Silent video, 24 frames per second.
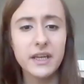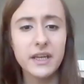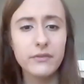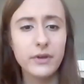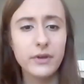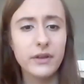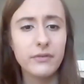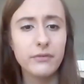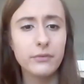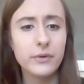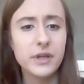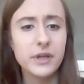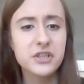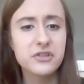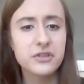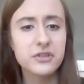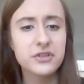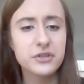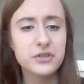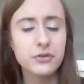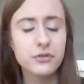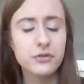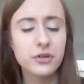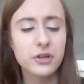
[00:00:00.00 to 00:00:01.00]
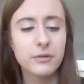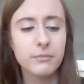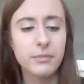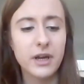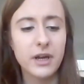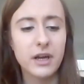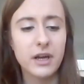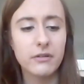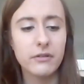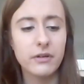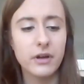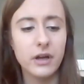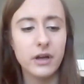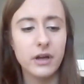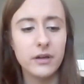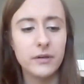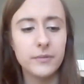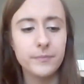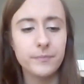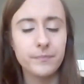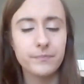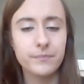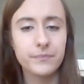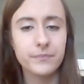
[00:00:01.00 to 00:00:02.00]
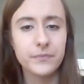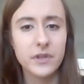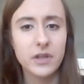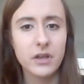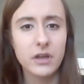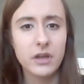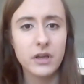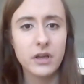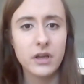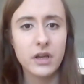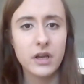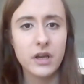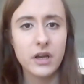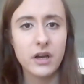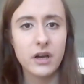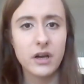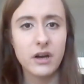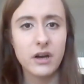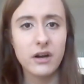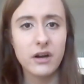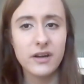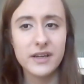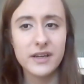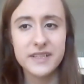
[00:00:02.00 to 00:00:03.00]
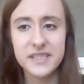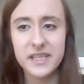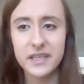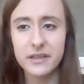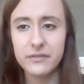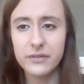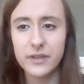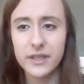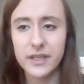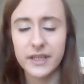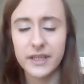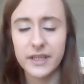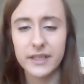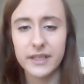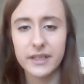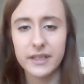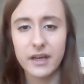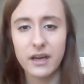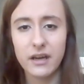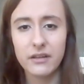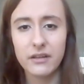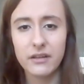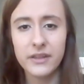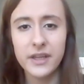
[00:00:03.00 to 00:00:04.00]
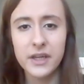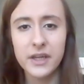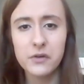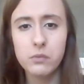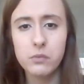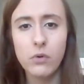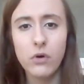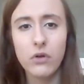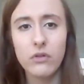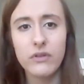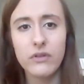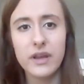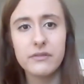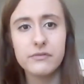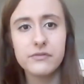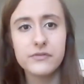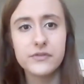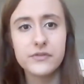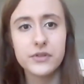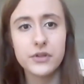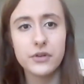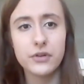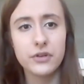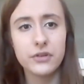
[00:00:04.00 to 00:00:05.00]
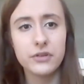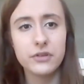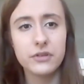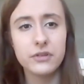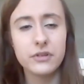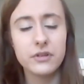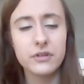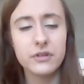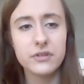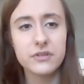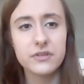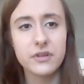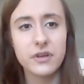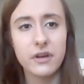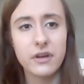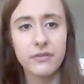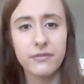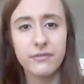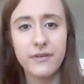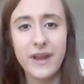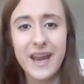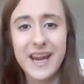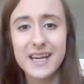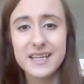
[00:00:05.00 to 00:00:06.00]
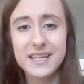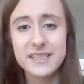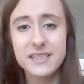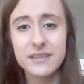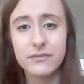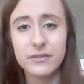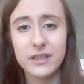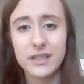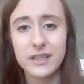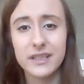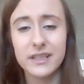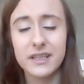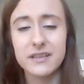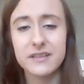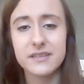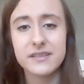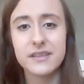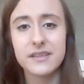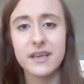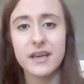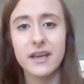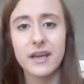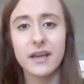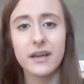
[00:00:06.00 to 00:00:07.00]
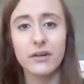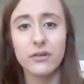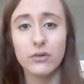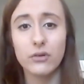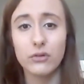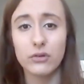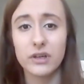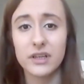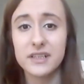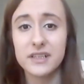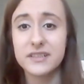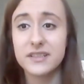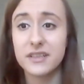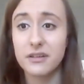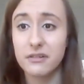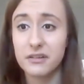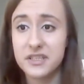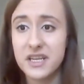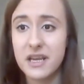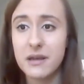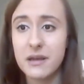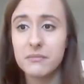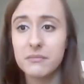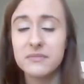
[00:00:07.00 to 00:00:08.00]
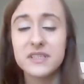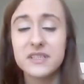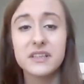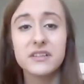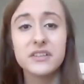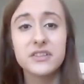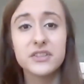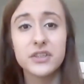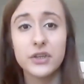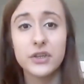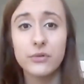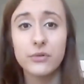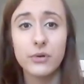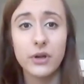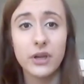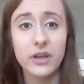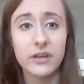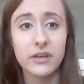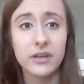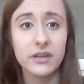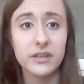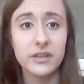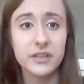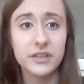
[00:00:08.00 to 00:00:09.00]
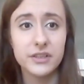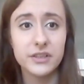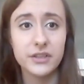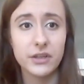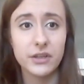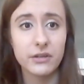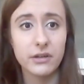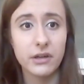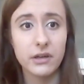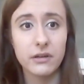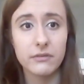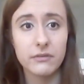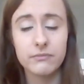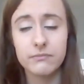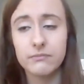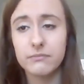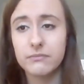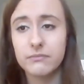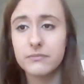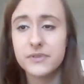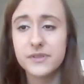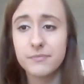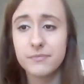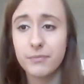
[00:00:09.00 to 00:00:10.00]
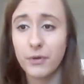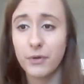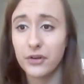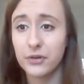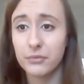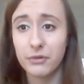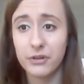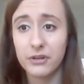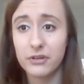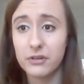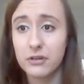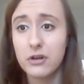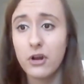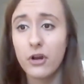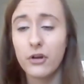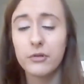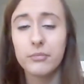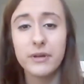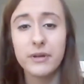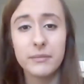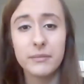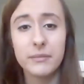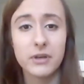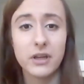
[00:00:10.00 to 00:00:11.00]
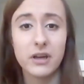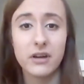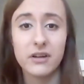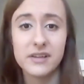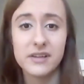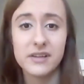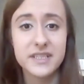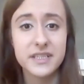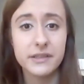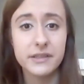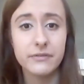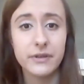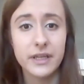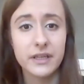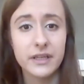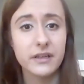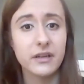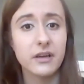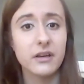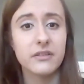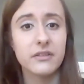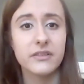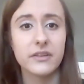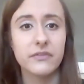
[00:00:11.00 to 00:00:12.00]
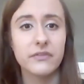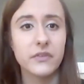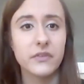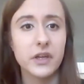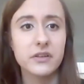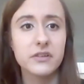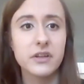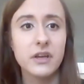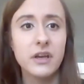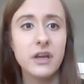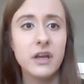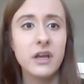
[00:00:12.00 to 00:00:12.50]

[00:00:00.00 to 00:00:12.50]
if, if we just talk about um, ITV, I think what yeah. they've done effectively is there, or at least they're attempting to, and you know, I've spoken with a lot of people at ITV, and I think that